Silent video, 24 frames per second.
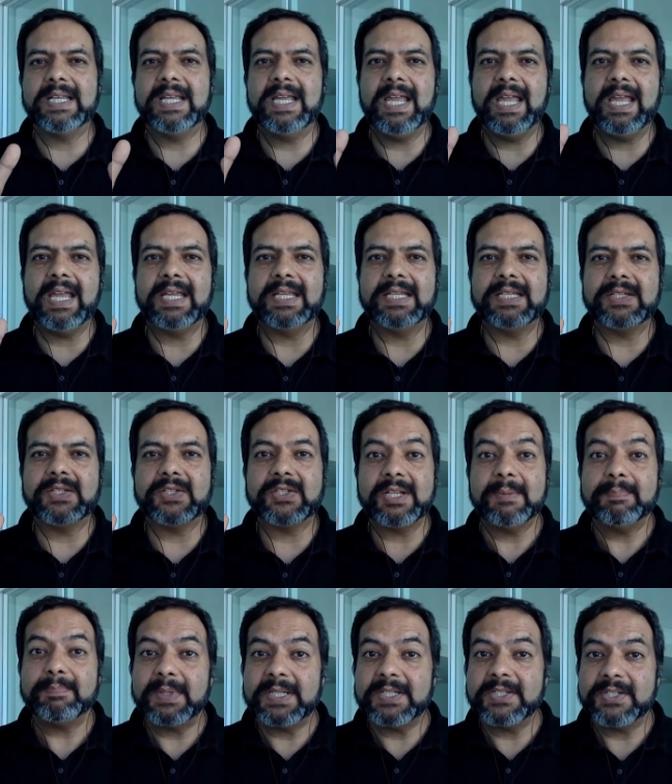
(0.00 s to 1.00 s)
a
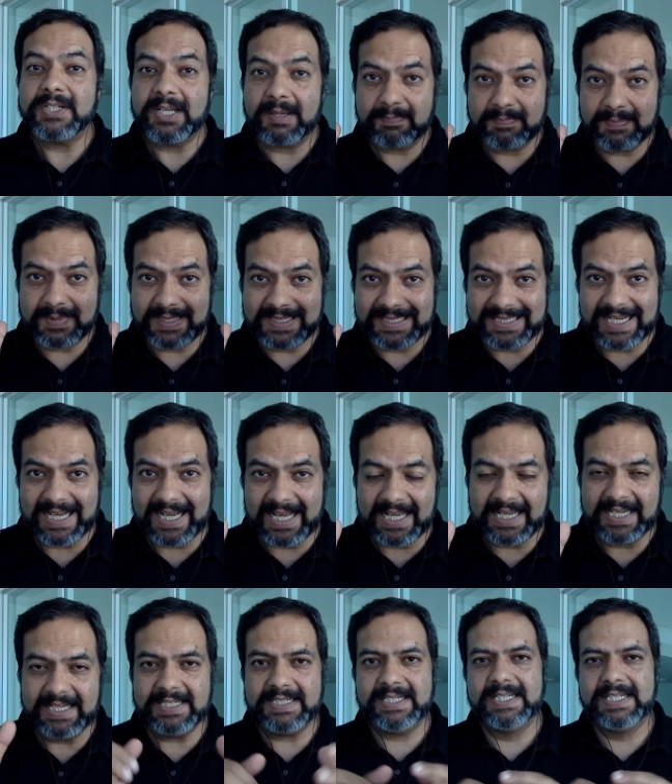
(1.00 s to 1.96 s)
step-by-step guide.